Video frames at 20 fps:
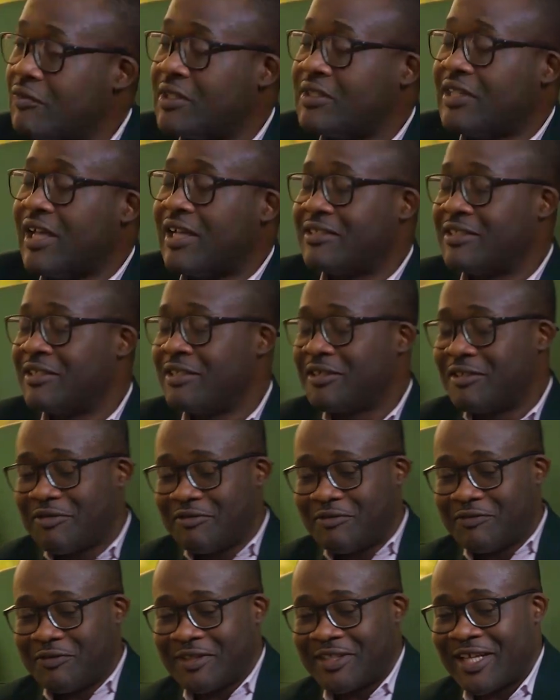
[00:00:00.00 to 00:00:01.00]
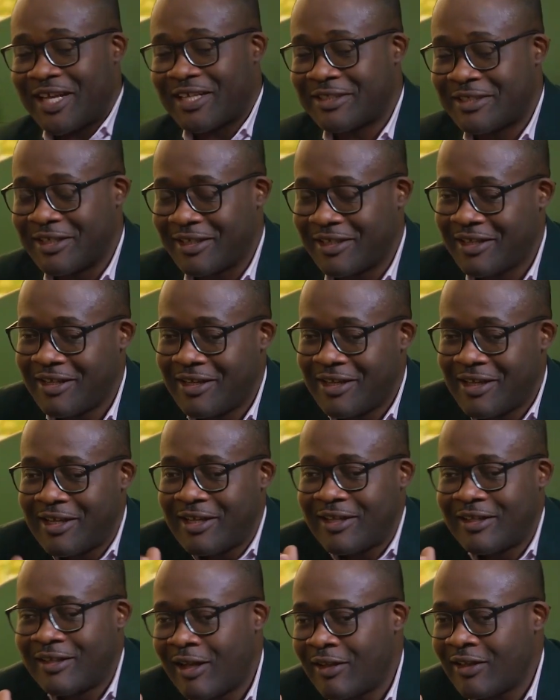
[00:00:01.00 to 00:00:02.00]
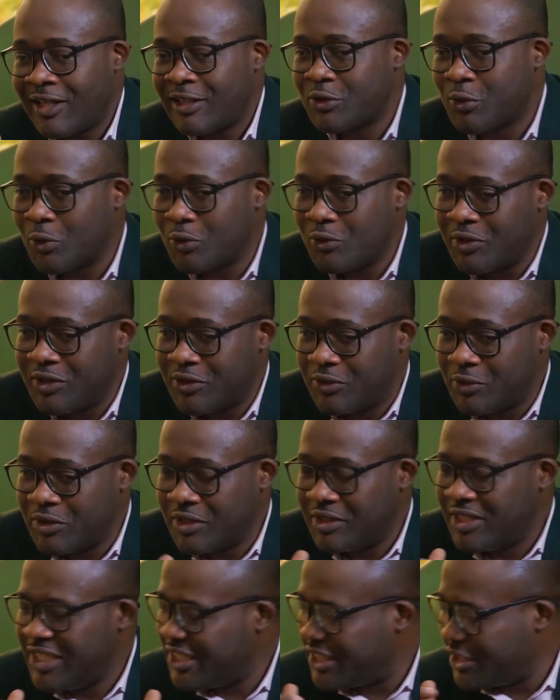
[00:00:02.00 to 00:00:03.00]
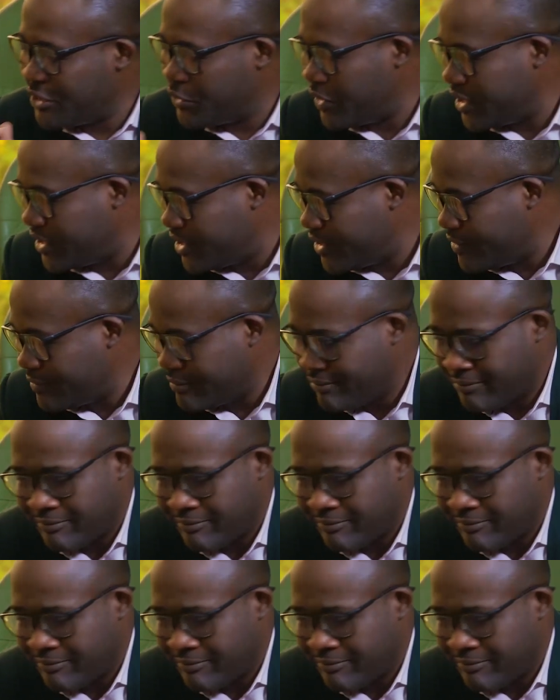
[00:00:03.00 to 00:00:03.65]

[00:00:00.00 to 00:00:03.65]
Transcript: Fantastic, stuff fantastic. Now let's go into the nitty gritty.